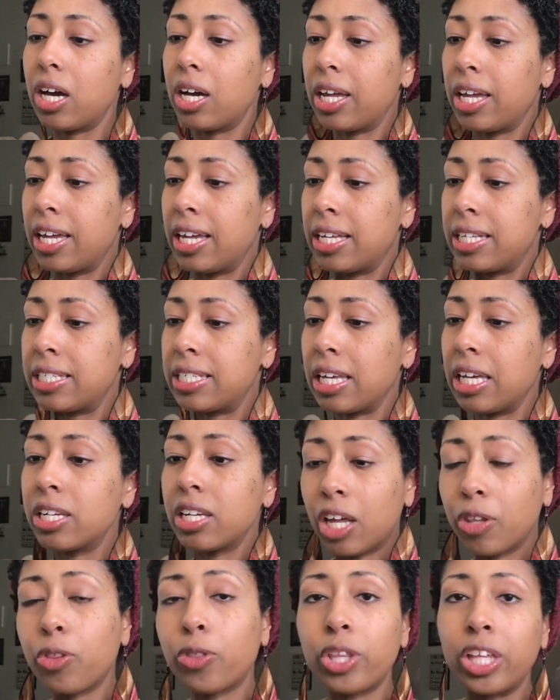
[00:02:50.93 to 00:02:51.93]
And
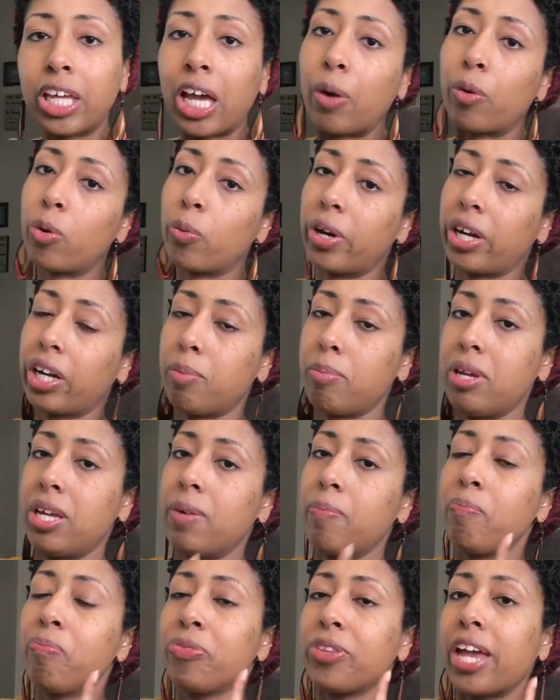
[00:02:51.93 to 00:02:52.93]
another thing I would
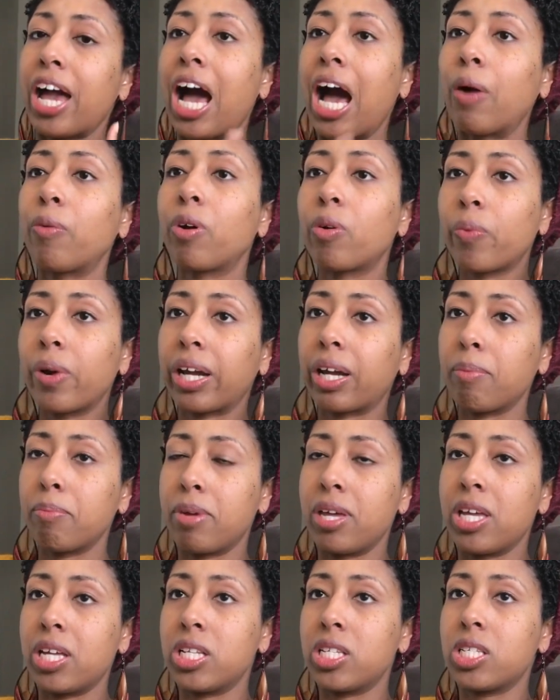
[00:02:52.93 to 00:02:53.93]

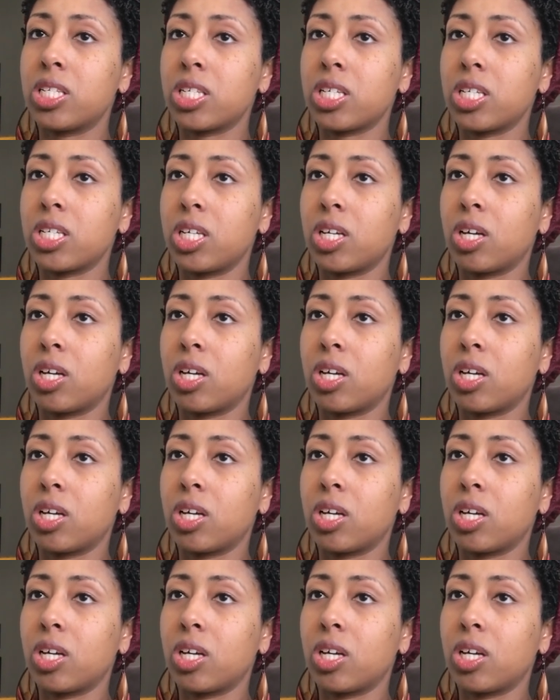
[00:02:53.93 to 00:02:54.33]
recommend